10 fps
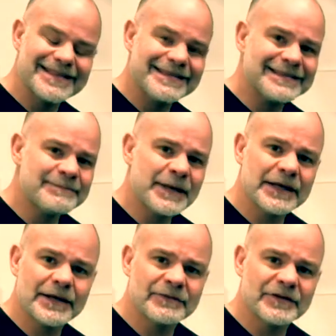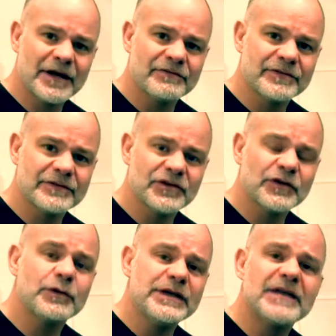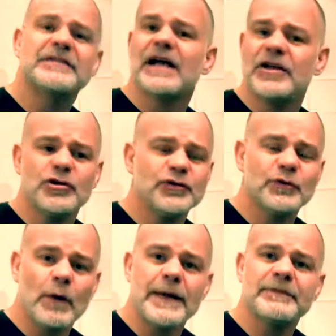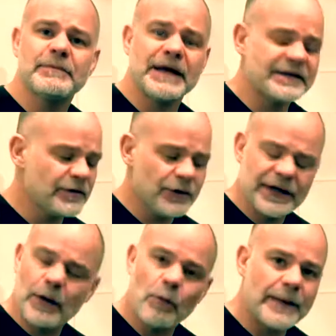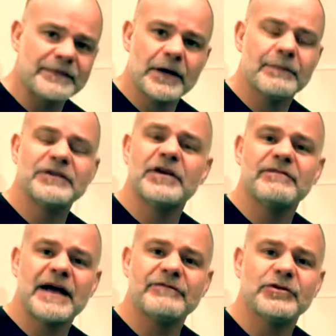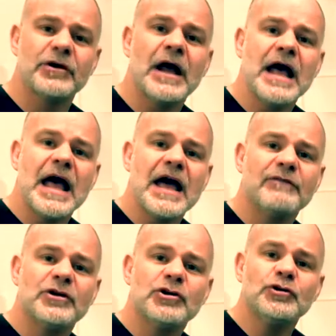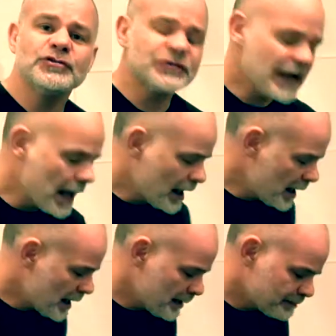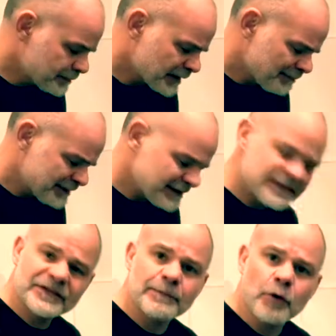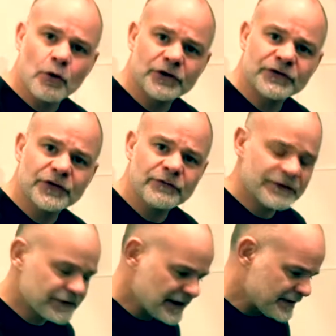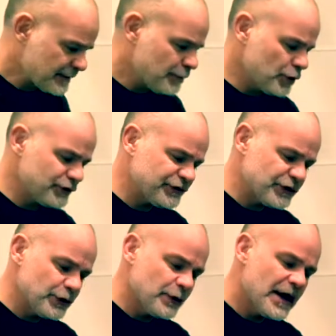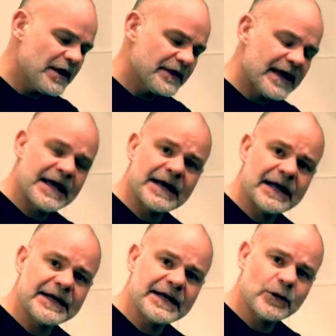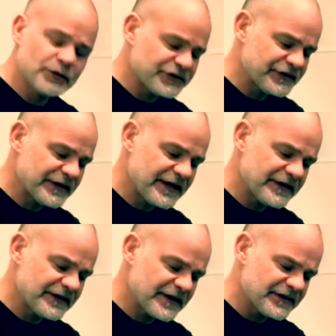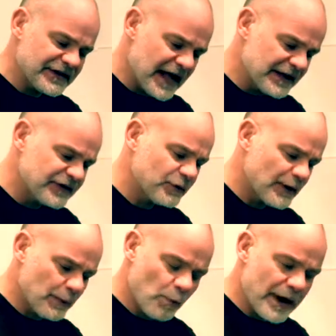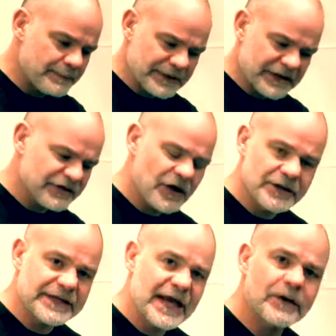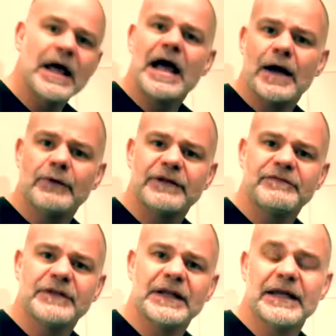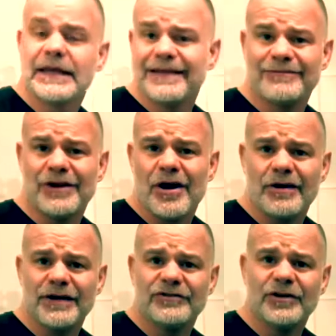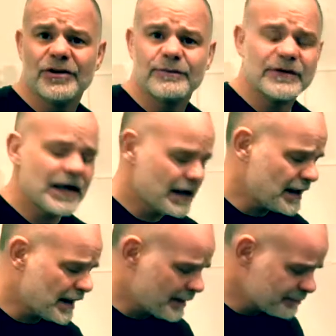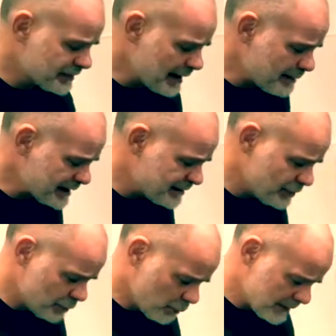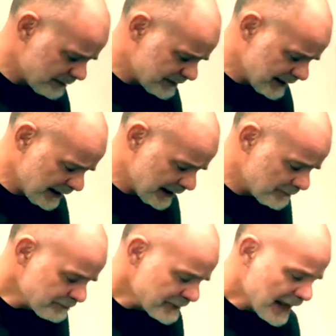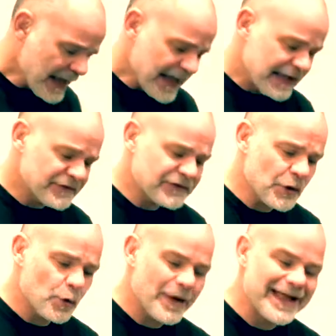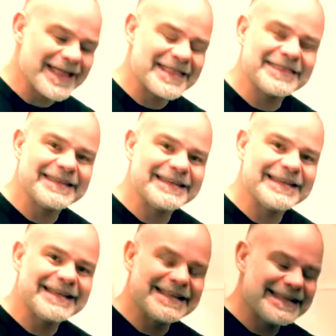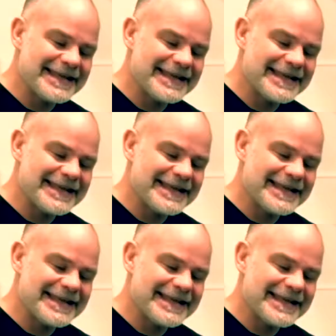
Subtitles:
This is picking up stuff. So yes, I use wipes and bacteria, and I wipe down my stuff after every use. But this is a porous surface as opposed to the head on here, which is solid. So when I'm wiping this all down, I really feel like if there are any germs, that bacteria wipe is getting it. And so the